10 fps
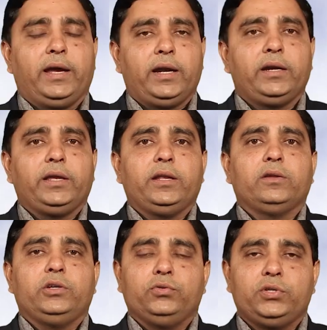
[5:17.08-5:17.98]
And
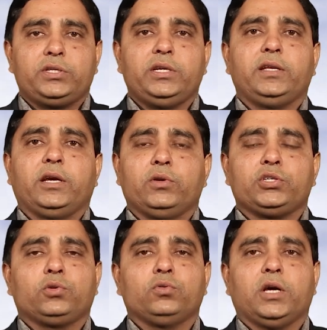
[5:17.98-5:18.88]
in UGC
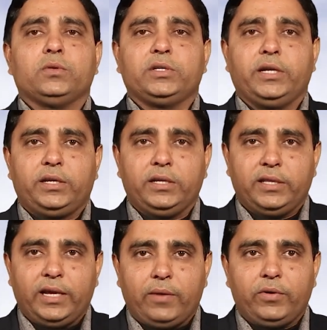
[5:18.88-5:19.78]
regulation
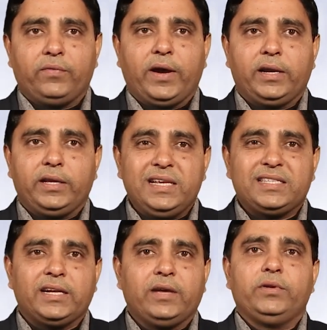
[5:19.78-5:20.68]
2018, they have defined
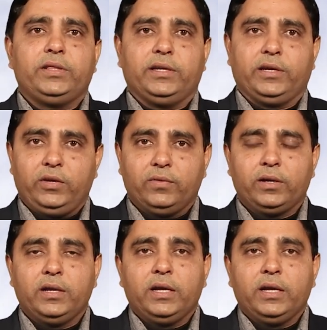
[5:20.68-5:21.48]
each and everything. Even